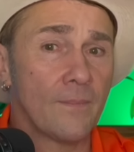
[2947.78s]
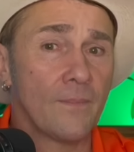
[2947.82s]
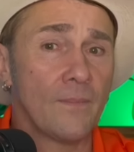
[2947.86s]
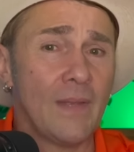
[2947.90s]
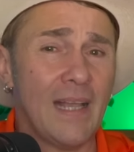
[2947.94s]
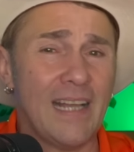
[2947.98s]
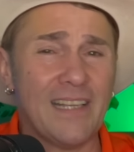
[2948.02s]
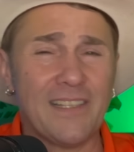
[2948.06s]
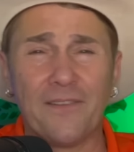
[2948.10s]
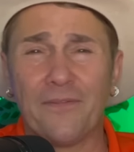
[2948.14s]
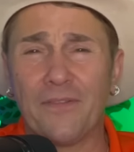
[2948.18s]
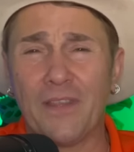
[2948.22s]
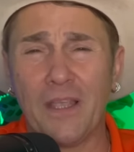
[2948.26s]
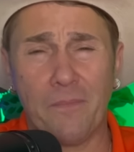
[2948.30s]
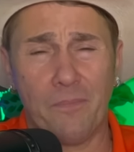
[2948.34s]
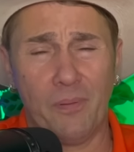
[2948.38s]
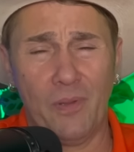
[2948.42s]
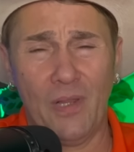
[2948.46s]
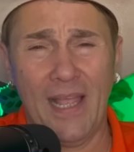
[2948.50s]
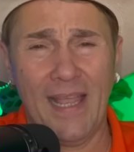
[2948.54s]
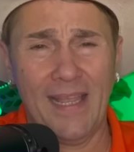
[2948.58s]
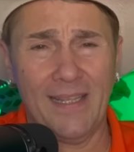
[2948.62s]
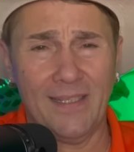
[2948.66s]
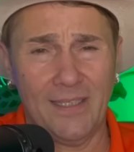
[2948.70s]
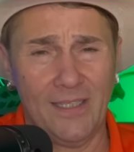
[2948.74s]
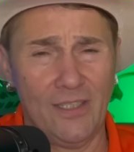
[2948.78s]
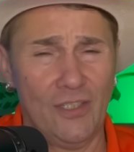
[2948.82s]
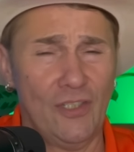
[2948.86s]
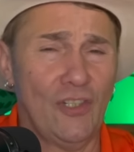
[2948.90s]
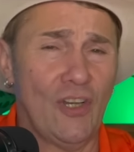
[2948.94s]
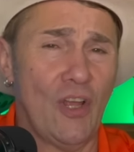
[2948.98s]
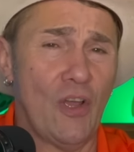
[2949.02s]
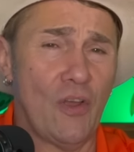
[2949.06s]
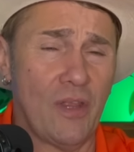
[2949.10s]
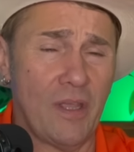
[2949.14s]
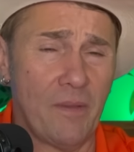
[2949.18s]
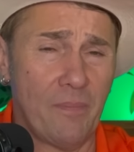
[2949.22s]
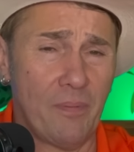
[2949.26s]
As if they planned it. You
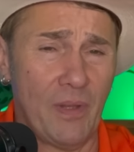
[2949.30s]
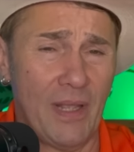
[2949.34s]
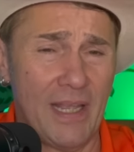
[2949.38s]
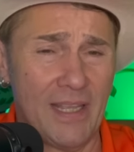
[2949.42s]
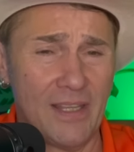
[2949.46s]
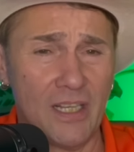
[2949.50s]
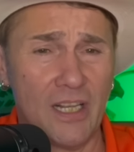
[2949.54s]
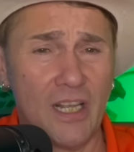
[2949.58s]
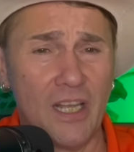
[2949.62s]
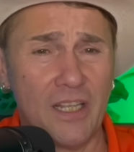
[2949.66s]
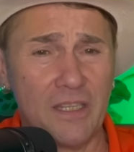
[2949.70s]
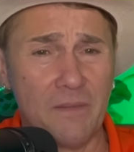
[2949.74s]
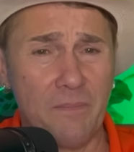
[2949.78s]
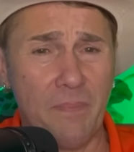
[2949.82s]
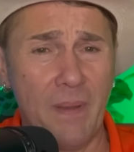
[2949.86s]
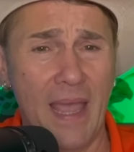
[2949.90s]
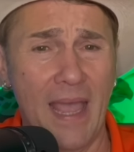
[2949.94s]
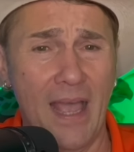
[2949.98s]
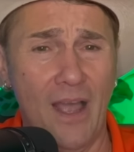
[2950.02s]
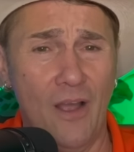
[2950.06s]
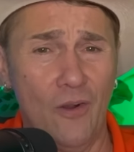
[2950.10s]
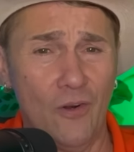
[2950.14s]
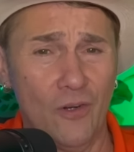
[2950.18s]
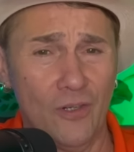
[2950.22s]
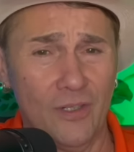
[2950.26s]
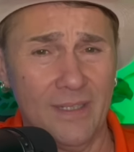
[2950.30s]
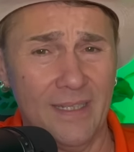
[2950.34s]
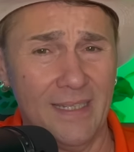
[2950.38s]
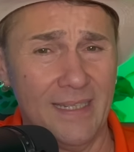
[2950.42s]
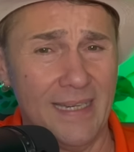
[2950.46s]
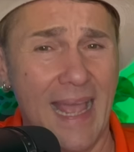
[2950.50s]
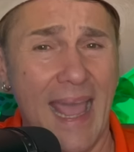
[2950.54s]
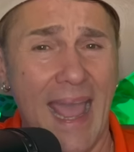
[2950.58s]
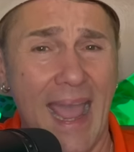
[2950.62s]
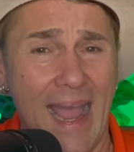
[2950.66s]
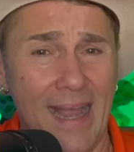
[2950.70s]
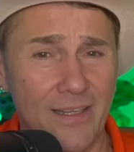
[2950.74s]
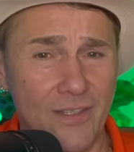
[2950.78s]
know, they planned to cut the power and then
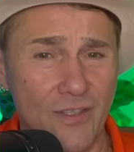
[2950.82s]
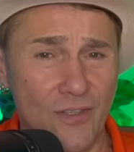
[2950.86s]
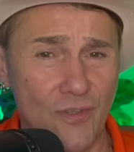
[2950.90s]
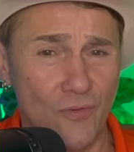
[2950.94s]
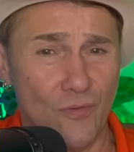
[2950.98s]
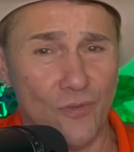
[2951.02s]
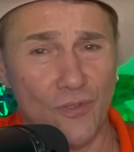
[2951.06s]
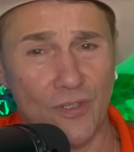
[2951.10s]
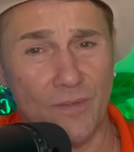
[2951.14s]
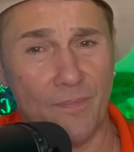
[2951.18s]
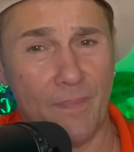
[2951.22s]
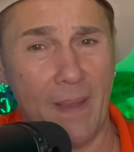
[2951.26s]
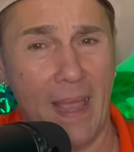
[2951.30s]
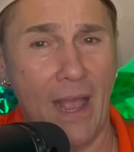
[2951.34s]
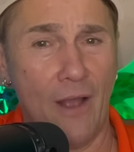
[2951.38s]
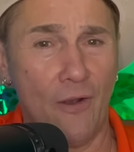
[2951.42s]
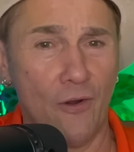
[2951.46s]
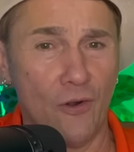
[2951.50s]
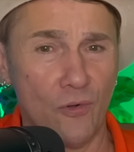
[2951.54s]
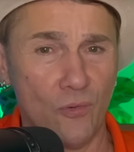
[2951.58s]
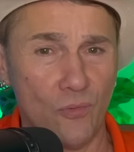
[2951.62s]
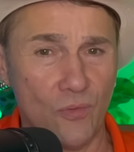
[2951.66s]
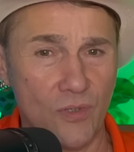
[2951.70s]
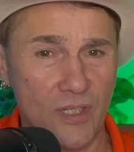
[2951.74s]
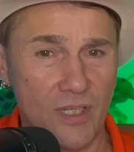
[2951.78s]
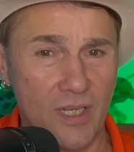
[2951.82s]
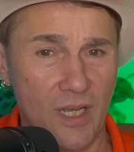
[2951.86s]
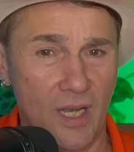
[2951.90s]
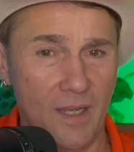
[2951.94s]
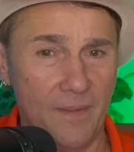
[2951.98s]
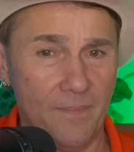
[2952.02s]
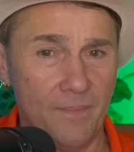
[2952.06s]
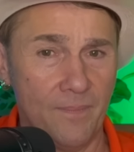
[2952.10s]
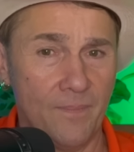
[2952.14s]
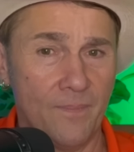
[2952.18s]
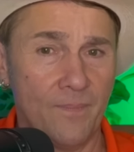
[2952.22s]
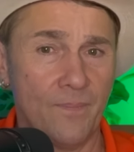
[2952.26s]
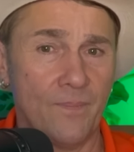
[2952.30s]
act as soon as the power was cut
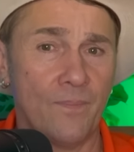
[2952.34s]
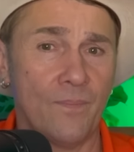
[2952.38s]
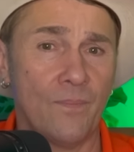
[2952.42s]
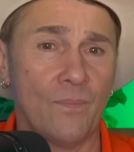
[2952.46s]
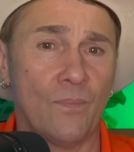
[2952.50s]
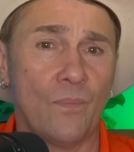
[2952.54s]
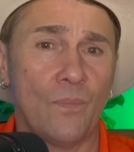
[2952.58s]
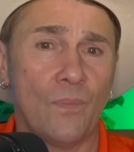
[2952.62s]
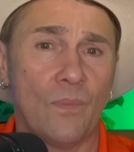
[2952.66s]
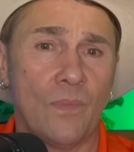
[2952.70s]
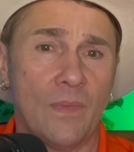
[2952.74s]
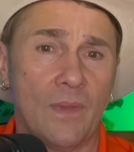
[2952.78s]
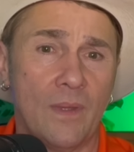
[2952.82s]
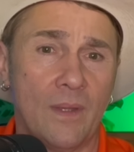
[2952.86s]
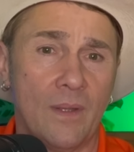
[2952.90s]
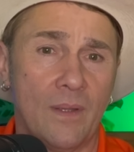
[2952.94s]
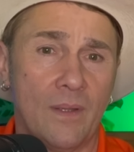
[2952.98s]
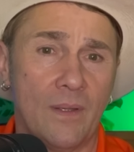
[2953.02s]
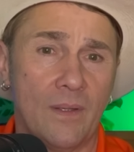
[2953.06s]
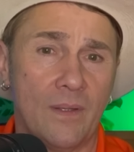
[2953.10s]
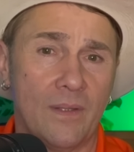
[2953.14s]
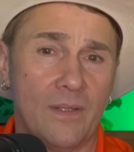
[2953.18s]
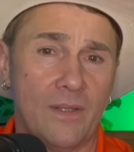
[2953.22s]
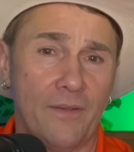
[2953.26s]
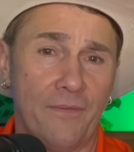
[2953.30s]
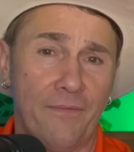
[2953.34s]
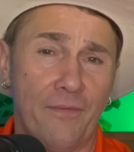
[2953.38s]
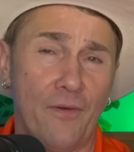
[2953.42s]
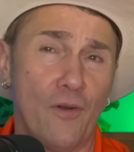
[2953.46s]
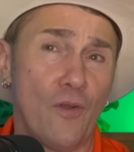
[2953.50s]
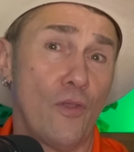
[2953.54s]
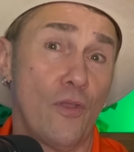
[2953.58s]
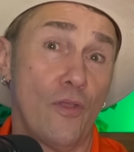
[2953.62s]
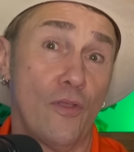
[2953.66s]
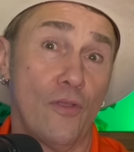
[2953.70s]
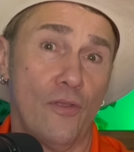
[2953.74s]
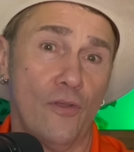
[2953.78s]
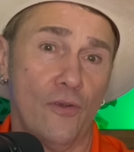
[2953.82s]
to
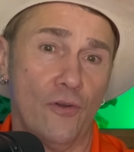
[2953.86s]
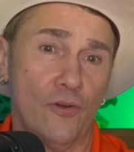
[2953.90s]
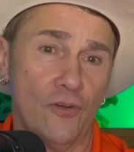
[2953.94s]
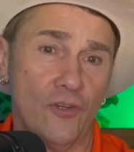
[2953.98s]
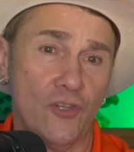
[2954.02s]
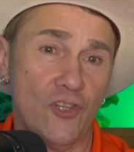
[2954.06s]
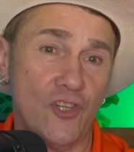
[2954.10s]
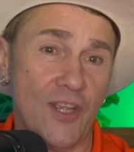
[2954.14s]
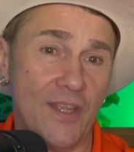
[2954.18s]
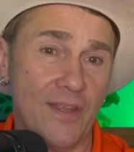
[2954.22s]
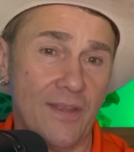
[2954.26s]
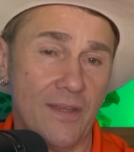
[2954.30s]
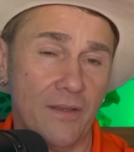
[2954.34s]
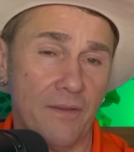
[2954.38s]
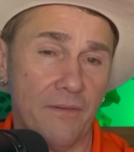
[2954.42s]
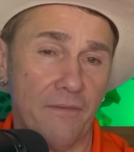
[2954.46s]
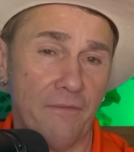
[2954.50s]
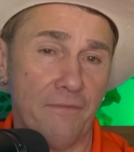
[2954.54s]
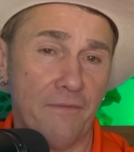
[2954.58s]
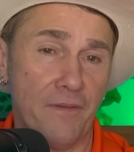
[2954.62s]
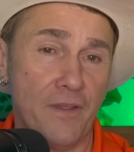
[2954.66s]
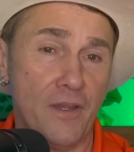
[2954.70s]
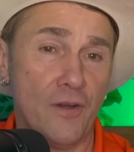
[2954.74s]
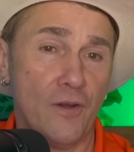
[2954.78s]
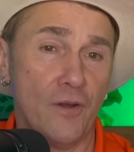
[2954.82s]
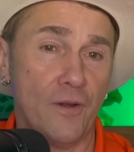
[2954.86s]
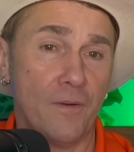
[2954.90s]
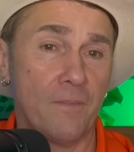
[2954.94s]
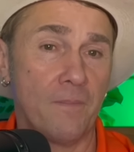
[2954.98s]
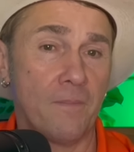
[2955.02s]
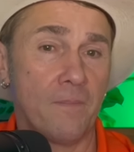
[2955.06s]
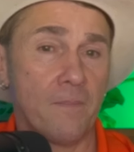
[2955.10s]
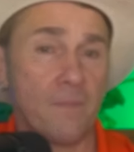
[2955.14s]
further their agenda of fear.